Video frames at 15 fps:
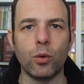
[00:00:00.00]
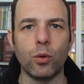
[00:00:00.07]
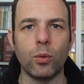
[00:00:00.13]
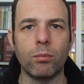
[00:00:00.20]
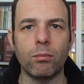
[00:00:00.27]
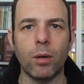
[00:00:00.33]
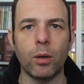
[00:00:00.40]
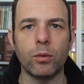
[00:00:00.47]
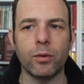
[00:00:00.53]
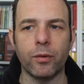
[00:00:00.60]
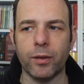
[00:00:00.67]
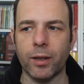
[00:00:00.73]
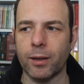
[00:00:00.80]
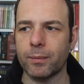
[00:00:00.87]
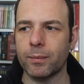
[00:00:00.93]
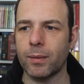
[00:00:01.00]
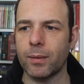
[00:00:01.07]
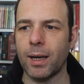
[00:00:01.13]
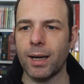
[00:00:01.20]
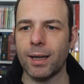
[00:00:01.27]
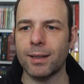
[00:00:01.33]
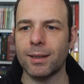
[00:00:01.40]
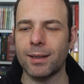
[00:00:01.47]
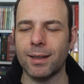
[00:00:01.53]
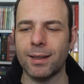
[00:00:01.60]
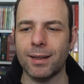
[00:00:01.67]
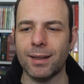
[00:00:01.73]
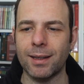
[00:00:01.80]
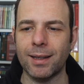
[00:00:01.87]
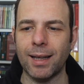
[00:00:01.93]
new out of that. And
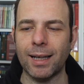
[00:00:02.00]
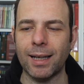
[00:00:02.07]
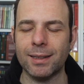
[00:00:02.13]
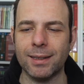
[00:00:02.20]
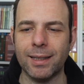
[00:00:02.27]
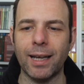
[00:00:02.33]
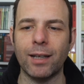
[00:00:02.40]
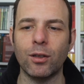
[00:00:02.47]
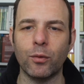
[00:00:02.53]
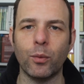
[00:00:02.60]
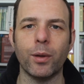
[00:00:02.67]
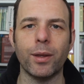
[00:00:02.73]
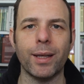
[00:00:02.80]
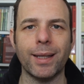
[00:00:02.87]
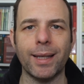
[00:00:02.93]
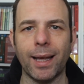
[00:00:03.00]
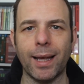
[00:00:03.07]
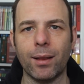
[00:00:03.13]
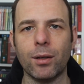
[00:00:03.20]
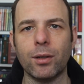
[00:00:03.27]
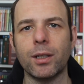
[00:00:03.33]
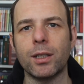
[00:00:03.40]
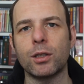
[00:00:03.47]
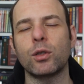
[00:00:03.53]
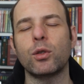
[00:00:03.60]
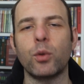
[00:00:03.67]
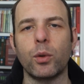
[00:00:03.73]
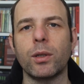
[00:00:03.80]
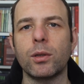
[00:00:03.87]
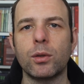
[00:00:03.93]
that's kind of what the killer is
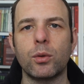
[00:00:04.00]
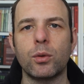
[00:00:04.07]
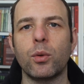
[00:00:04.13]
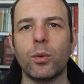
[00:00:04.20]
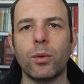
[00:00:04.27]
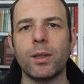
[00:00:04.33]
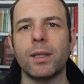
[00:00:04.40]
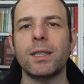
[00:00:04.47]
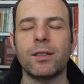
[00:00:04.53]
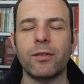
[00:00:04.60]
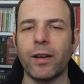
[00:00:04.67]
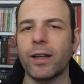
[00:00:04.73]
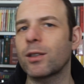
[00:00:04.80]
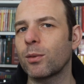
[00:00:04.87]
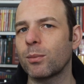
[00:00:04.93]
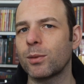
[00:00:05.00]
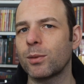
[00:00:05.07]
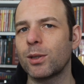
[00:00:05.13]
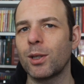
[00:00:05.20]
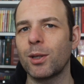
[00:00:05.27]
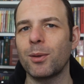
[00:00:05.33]
doing to these victims,